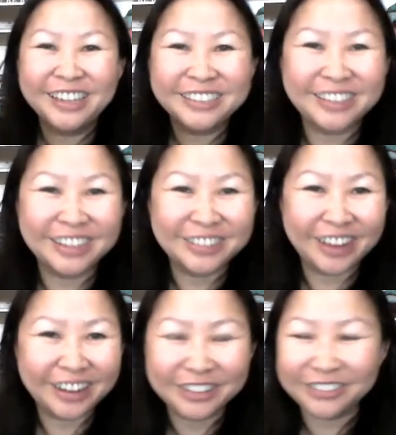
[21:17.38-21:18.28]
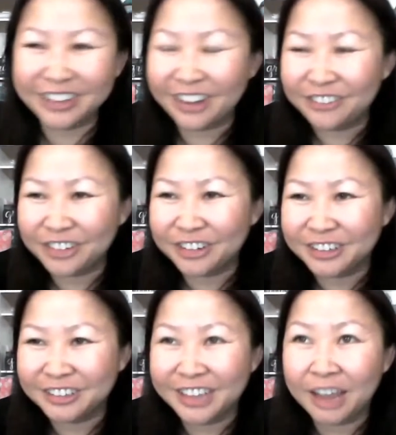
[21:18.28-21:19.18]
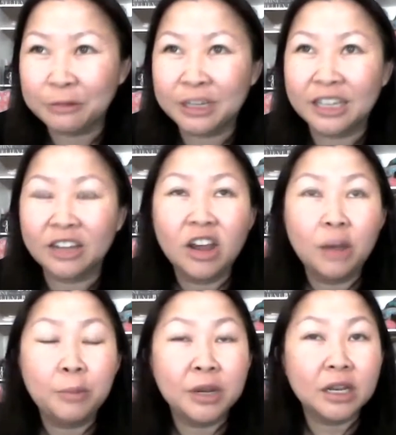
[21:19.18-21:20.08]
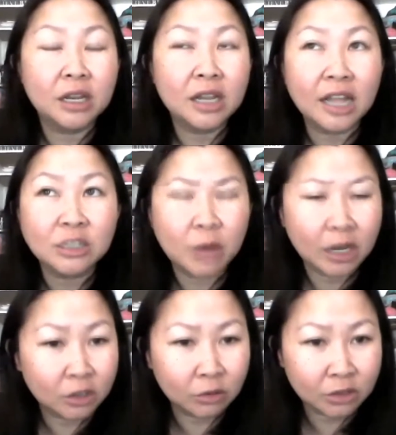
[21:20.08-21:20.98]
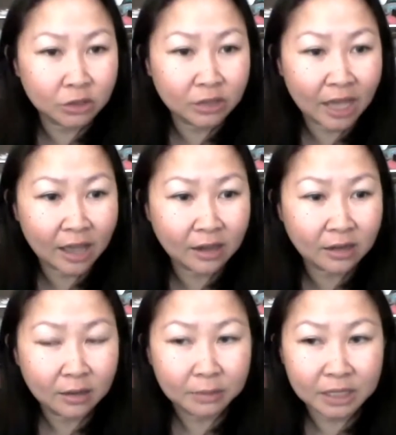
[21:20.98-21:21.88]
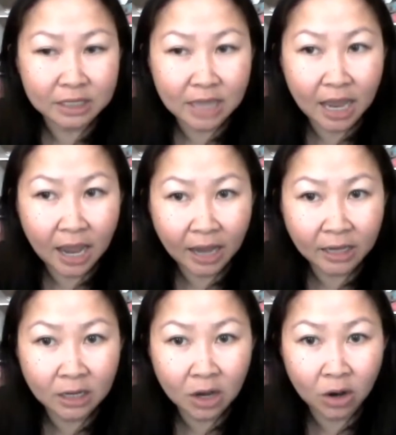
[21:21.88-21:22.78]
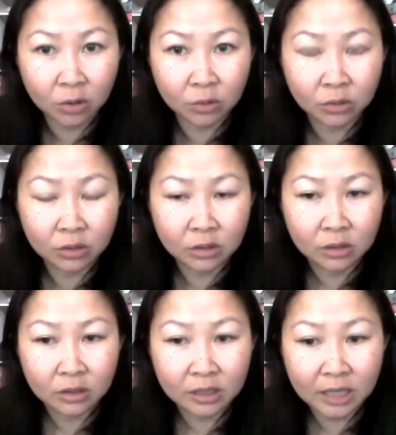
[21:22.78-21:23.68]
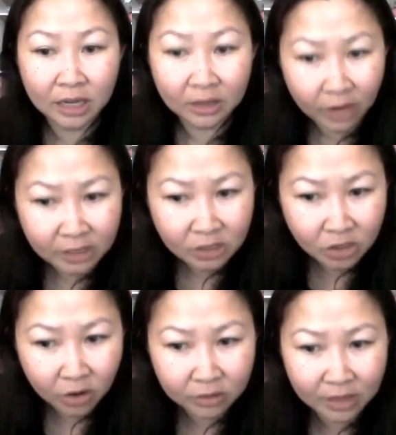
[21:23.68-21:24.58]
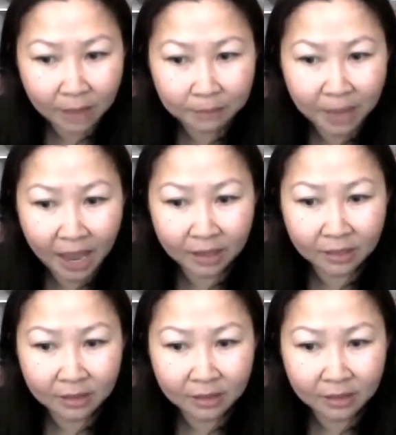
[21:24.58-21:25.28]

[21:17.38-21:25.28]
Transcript: So that's why I don't even ever include gambling in it. But that's why I don't do that, because I know that if I start that path,